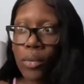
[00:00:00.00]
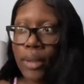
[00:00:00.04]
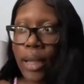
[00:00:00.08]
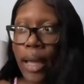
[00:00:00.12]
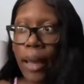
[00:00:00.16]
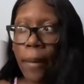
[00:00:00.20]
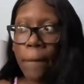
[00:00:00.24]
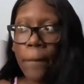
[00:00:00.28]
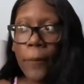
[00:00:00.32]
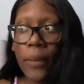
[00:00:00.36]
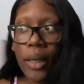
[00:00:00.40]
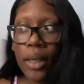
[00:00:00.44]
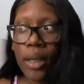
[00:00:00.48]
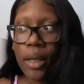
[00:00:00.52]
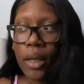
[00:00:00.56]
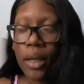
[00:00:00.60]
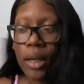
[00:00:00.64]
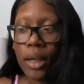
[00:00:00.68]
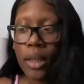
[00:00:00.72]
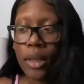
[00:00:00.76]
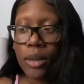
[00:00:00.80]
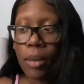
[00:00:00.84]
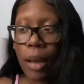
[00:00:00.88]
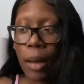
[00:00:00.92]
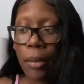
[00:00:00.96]
that bin
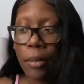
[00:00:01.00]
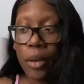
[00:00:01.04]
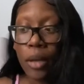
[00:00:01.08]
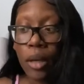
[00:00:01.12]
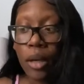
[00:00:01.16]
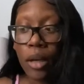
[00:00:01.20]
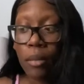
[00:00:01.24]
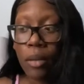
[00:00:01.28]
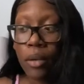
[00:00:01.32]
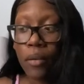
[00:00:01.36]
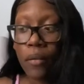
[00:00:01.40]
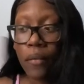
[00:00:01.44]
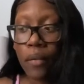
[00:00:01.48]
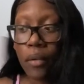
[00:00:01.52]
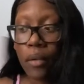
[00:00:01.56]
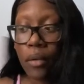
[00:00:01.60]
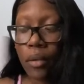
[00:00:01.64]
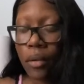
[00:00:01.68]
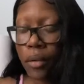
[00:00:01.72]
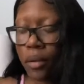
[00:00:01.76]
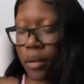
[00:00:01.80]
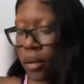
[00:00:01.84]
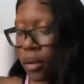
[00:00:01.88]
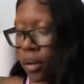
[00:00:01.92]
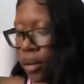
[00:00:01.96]
is probably going to be
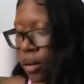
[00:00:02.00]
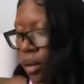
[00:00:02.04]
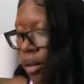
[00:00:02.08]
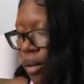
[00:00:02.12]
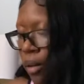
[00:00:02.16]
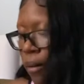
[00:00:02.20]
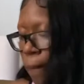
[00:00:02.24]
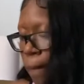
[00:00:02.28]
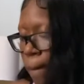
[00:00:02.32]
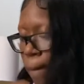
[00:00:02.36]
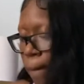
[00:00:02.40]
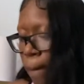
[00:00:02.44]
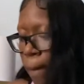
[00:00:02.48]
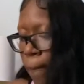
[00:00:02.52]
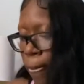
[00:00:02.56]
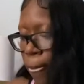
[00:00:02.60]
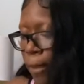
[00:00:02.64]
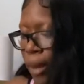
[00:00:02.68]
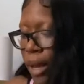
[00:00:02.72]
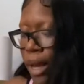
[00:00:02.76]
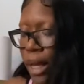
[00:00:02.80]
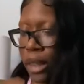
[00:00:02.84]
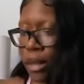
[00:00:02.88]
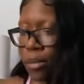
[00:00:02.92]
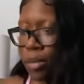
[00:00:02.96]
full
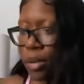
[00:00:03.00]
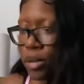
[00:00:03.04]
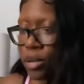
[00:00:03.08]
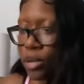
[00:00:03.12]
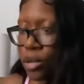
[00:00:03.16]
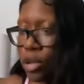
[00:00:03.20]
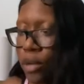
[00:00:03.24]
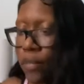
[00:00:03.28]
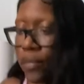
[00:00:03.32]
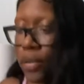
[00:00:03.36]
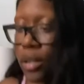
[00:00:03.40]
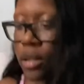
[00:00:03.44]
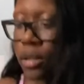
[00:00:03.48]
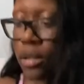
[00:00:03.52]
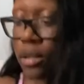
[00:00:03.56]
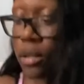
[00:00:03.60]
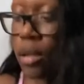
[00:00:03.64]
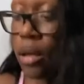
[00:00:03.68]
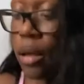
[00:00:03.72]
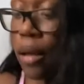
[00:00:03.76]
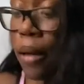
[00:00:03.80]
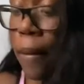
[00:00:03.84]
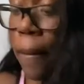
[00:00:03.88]
at the post office.